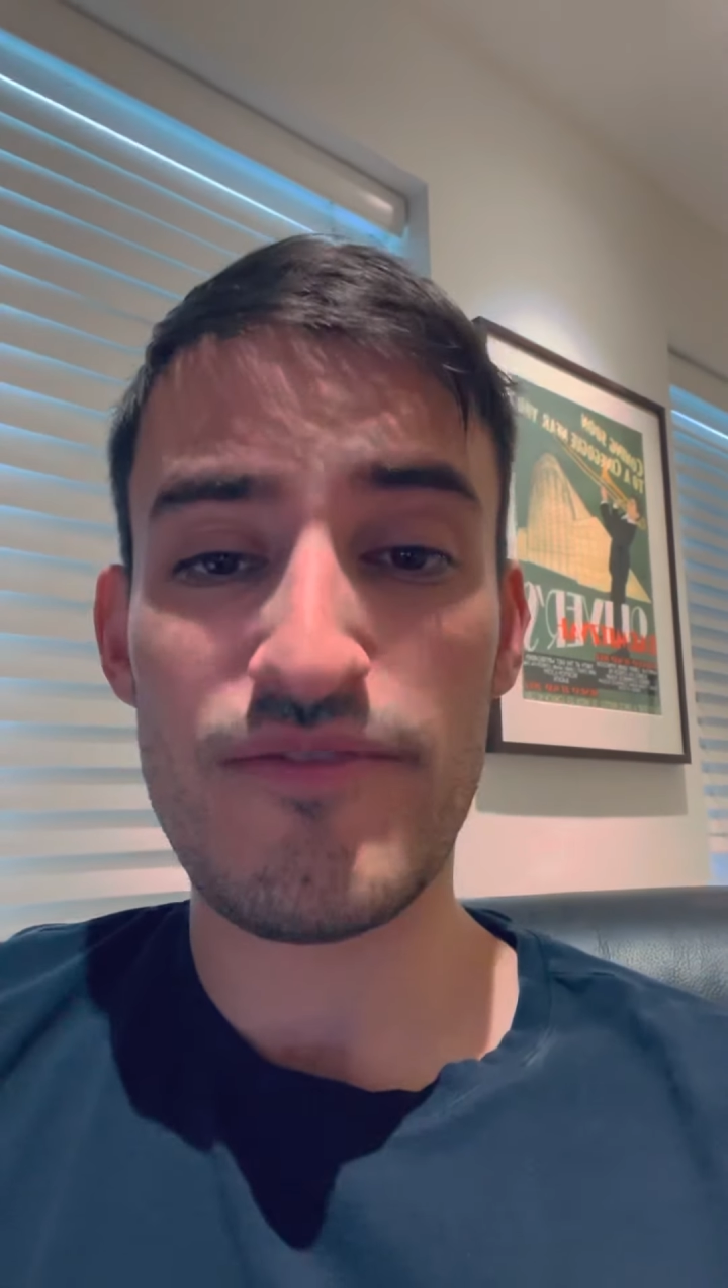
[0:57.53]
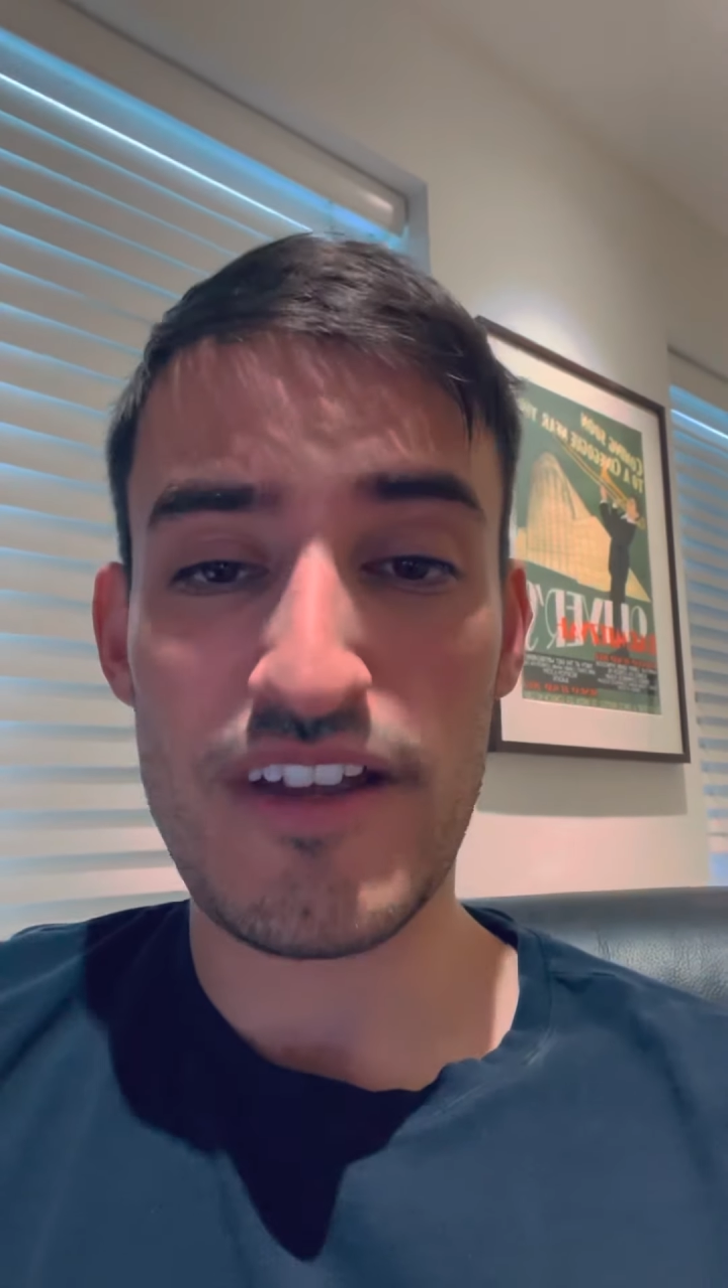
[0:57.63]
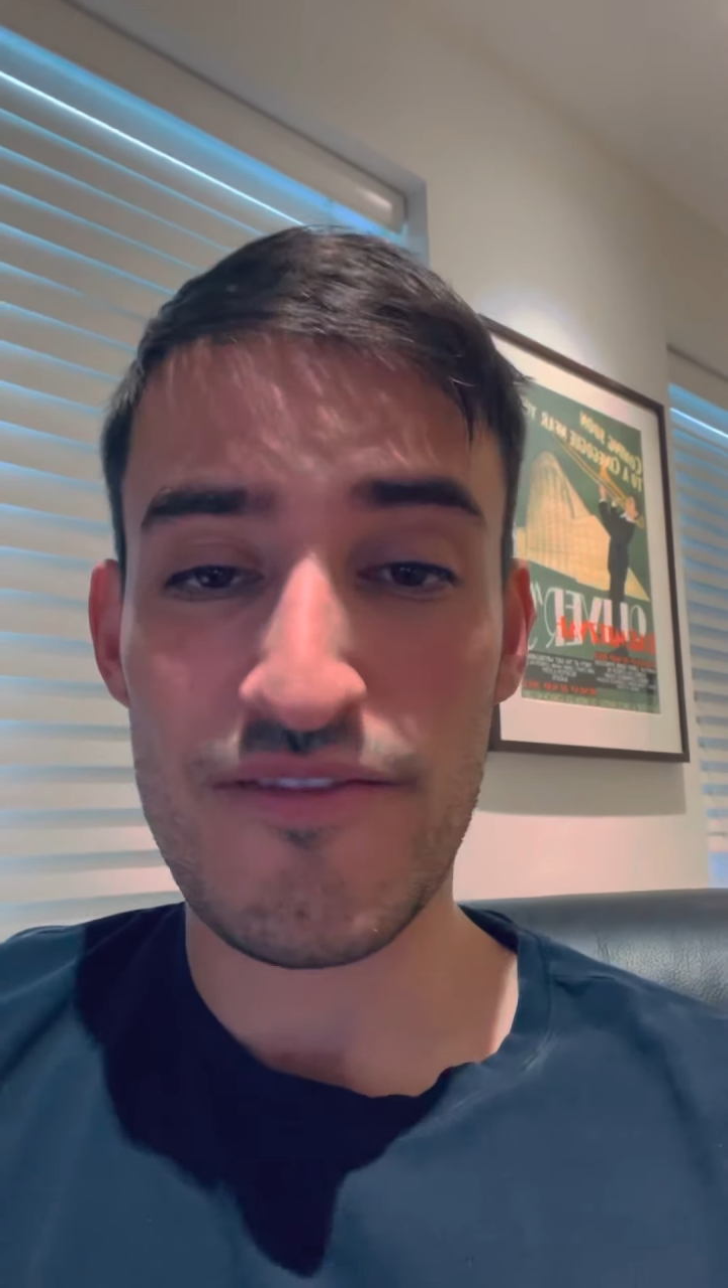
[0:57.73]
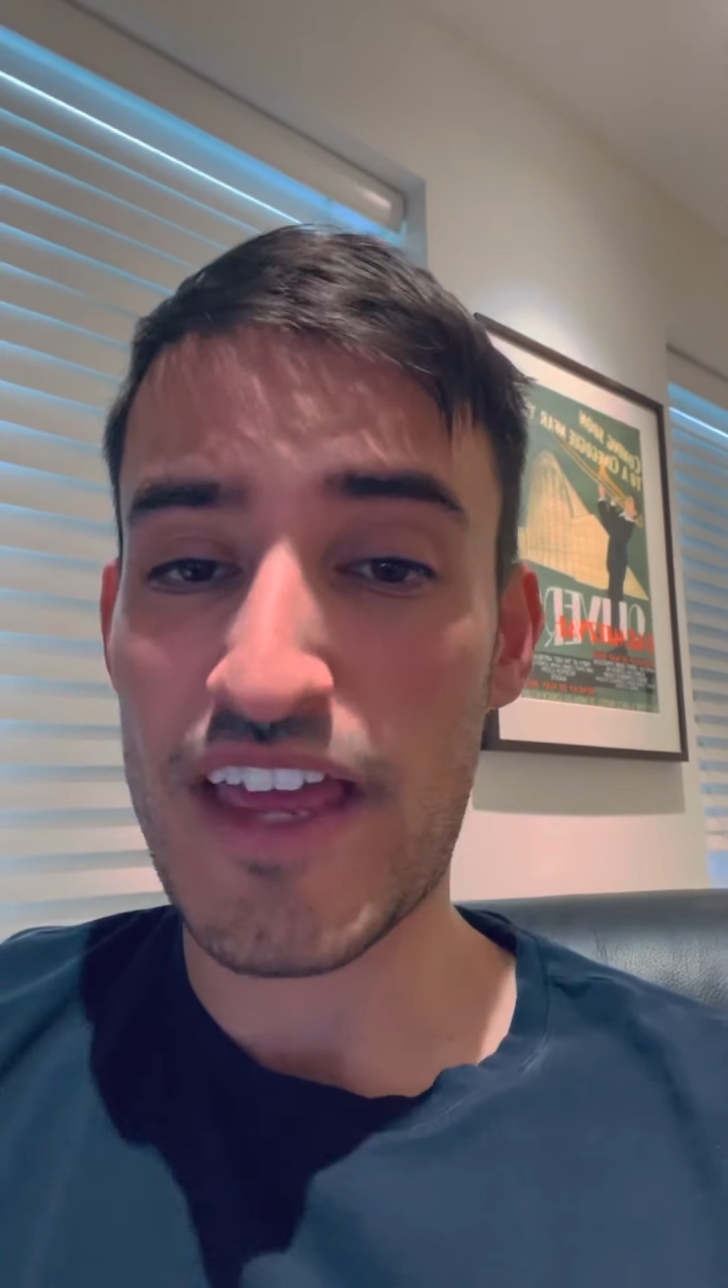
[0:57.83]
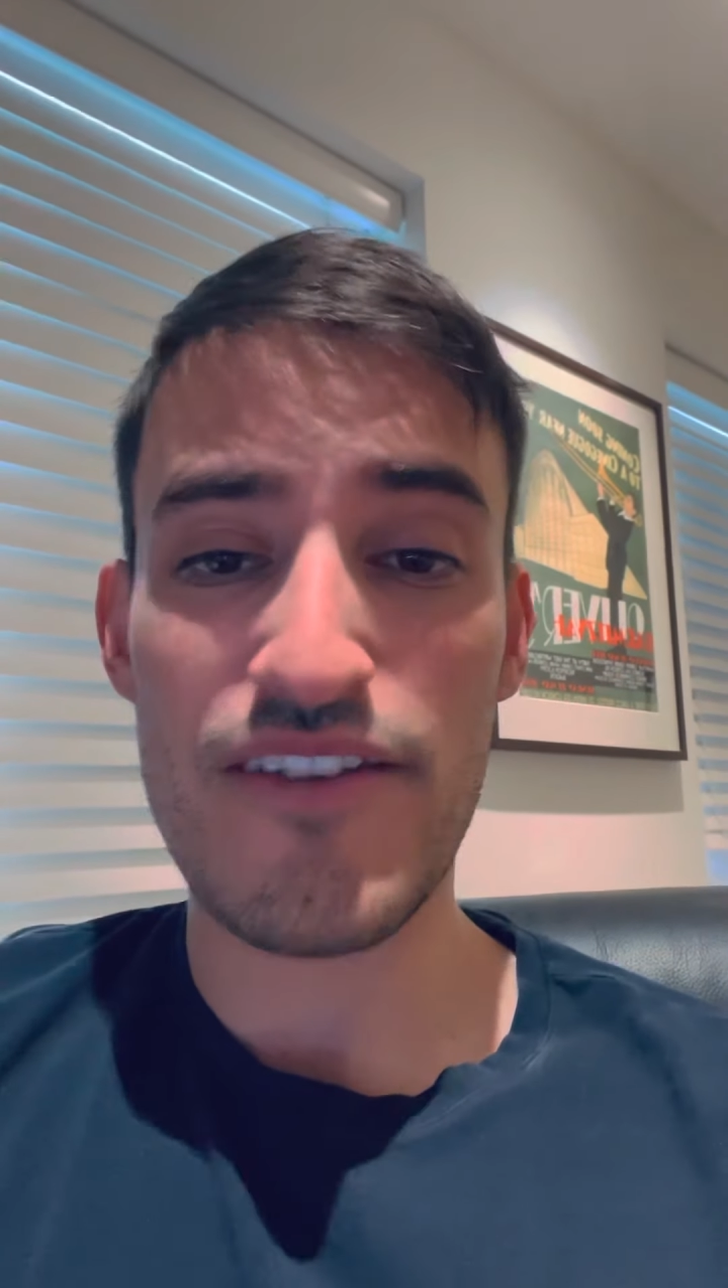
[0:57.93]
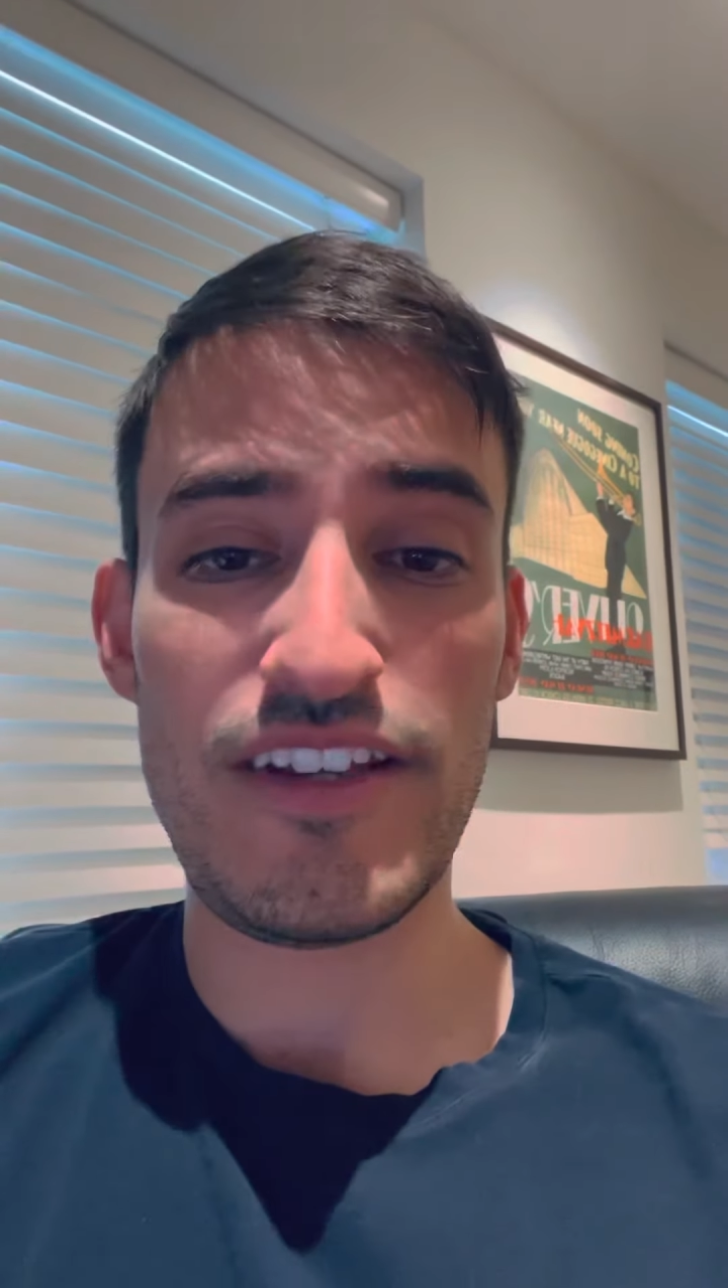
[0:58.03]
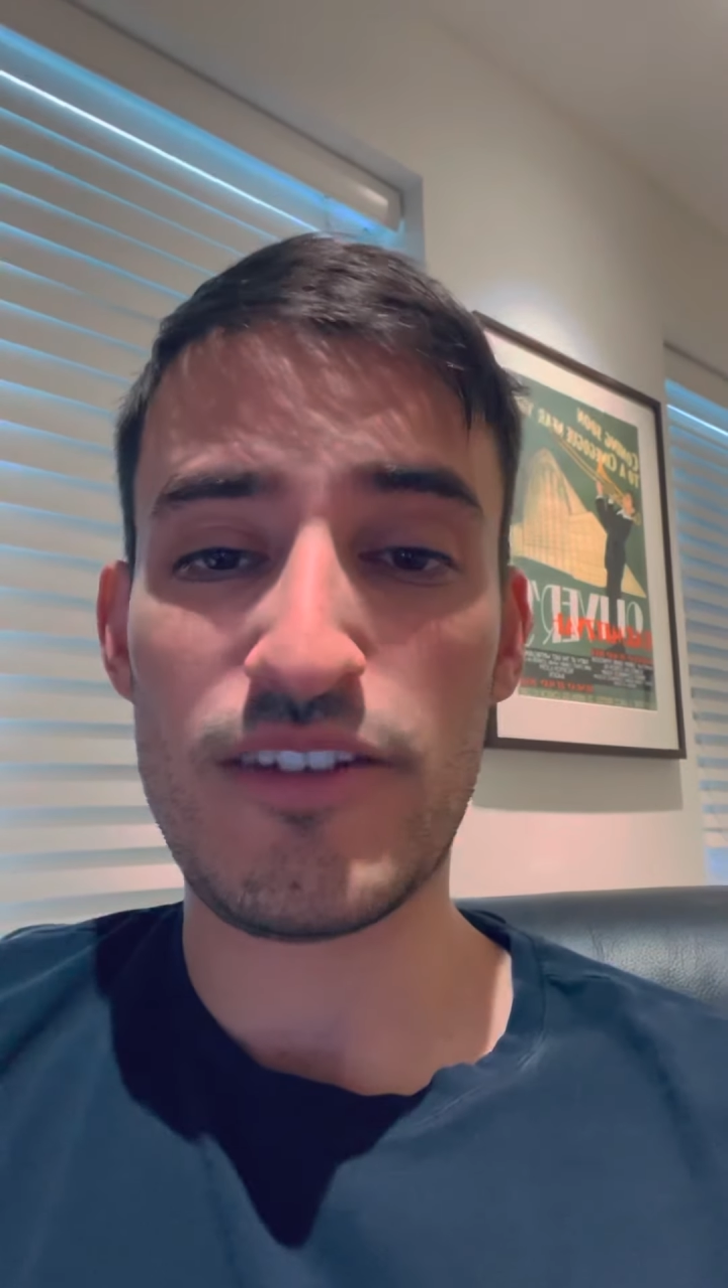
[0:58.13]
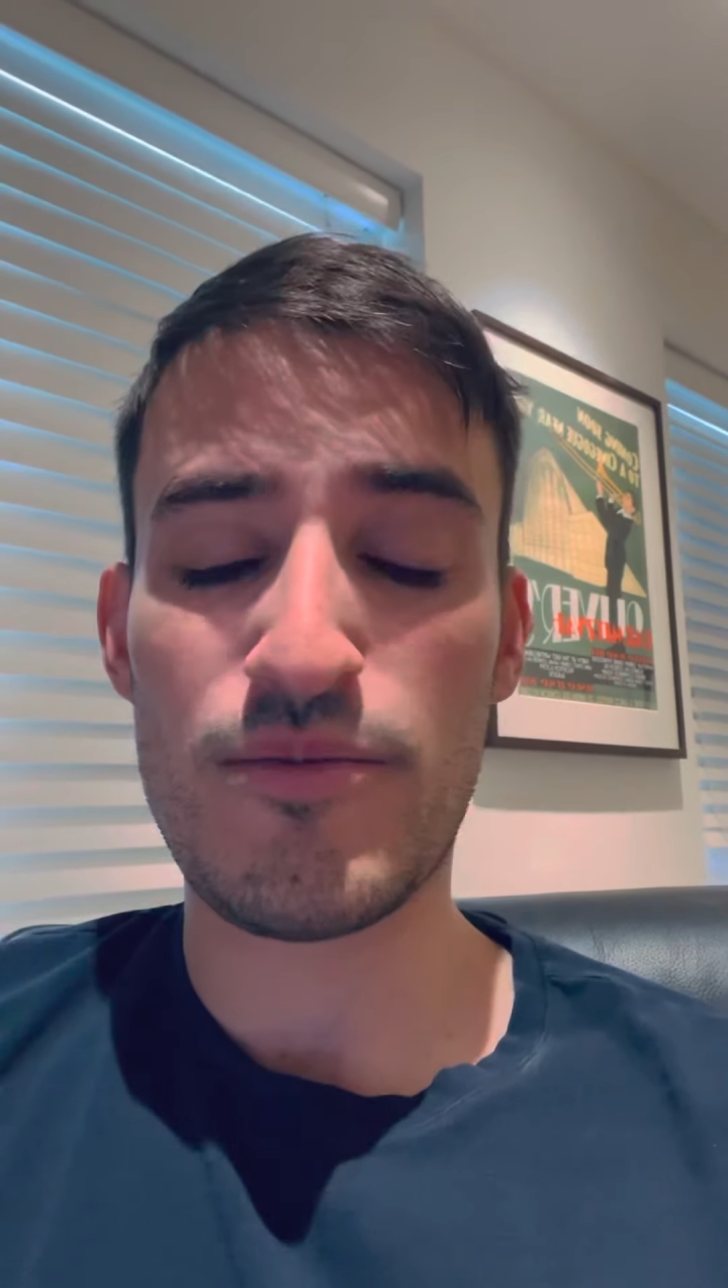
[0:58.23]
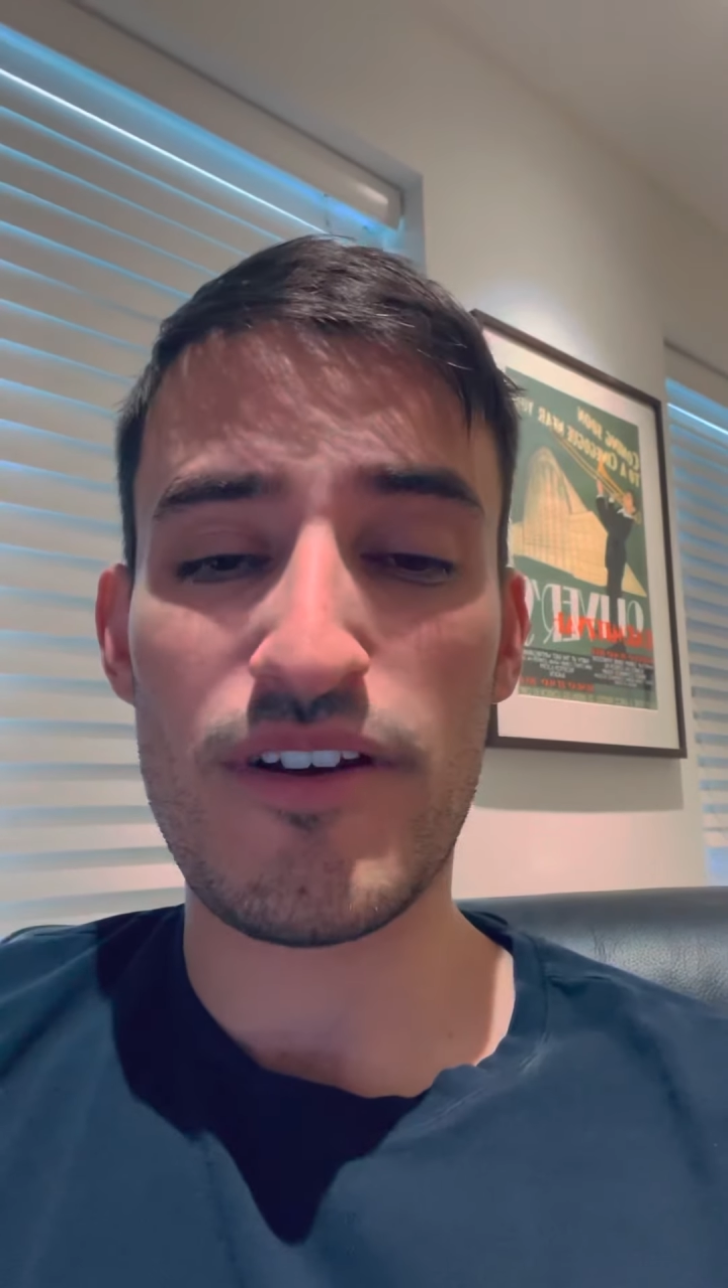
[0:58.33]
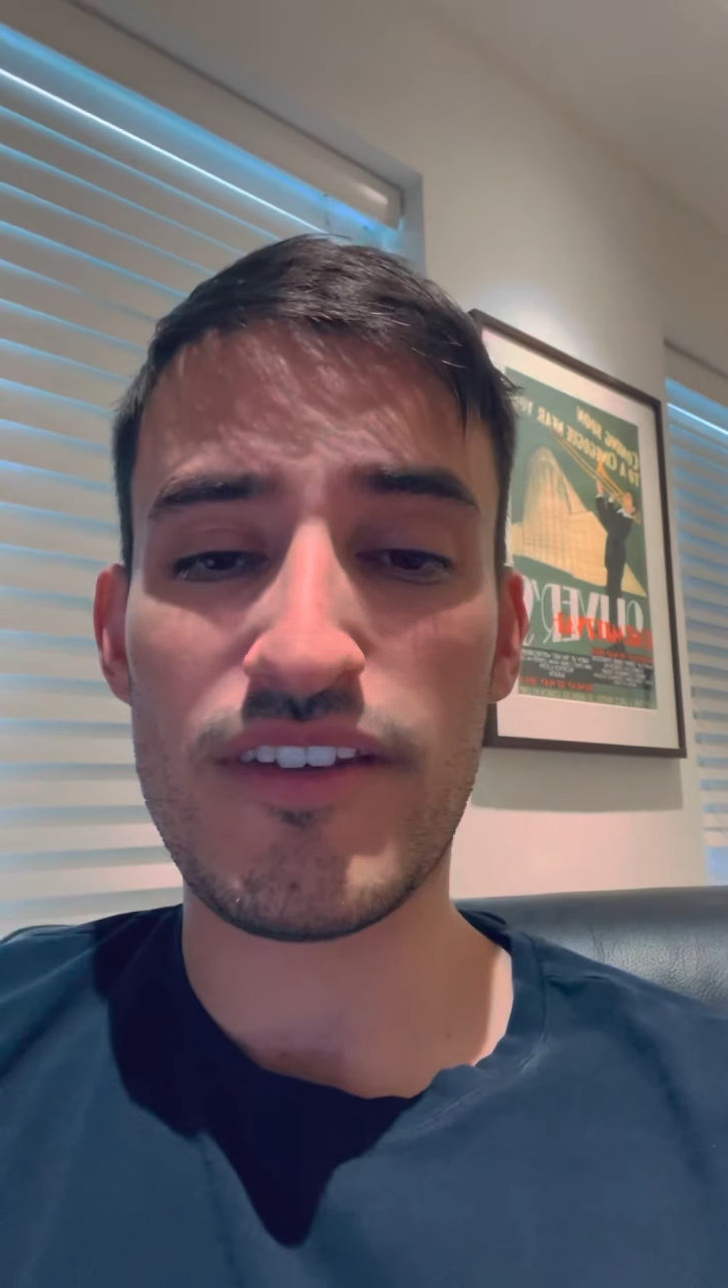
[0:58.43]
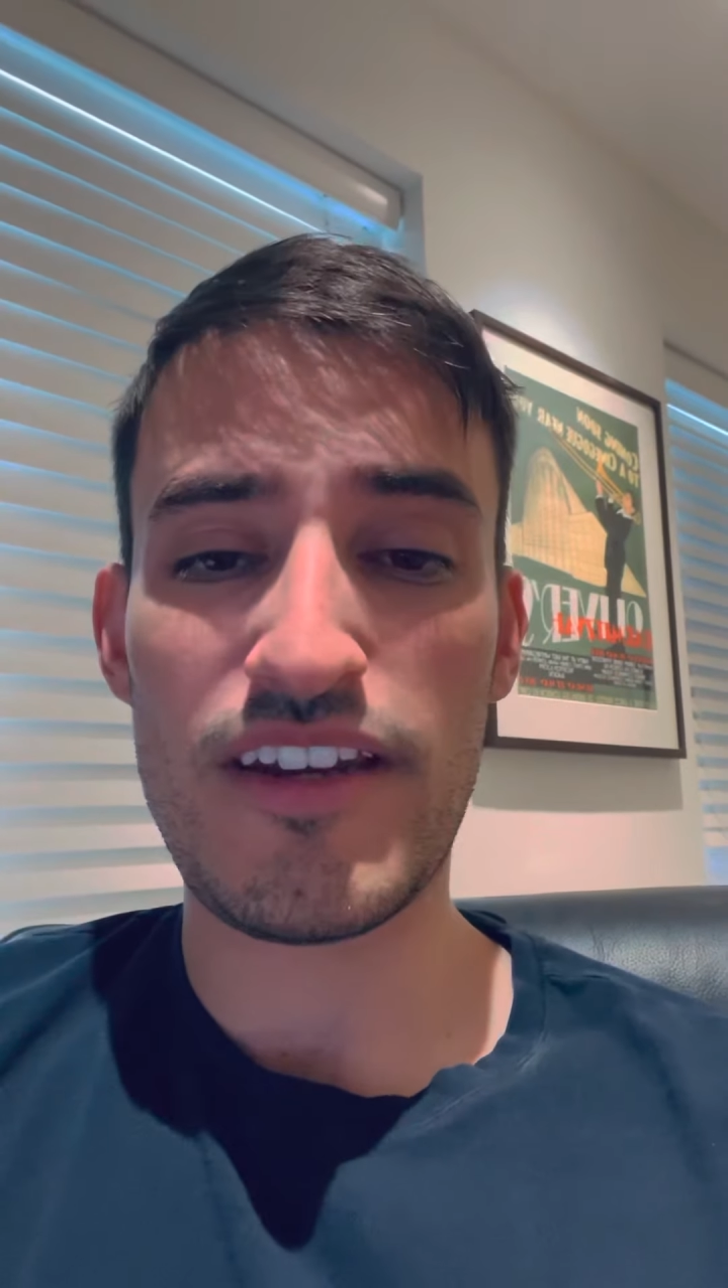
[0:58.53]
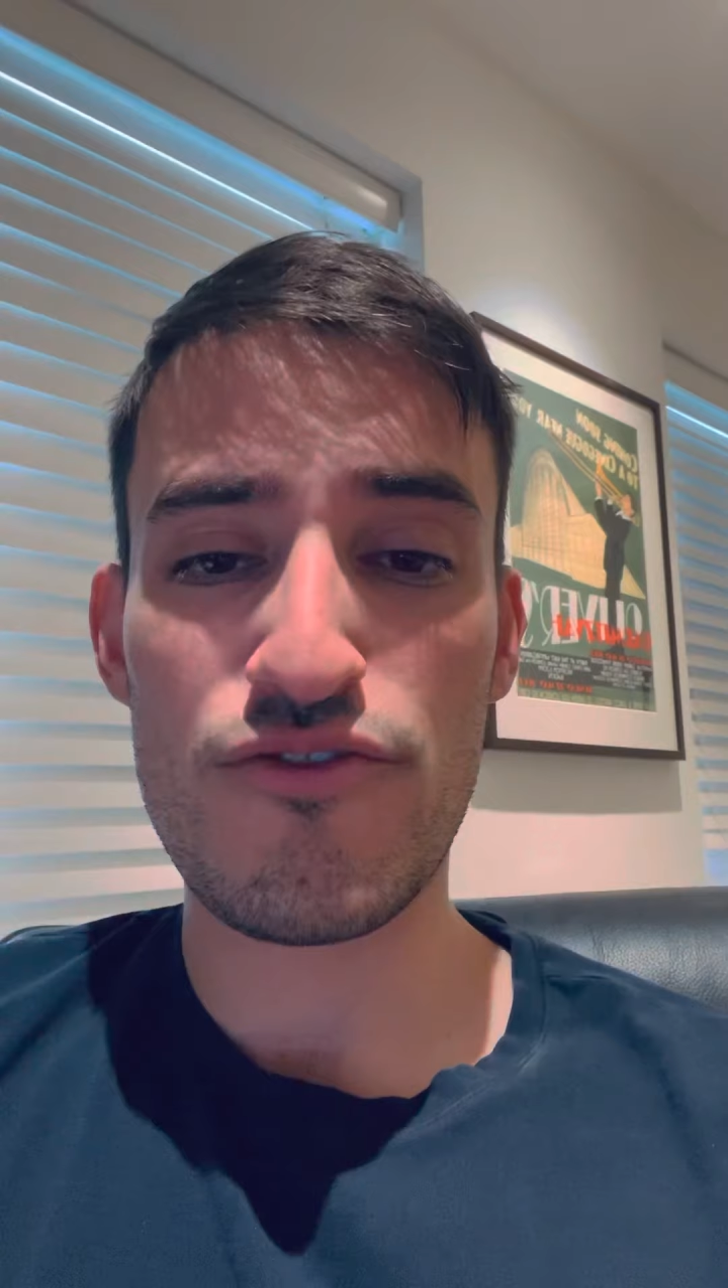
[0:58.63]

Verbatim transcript: if they haven't experienced any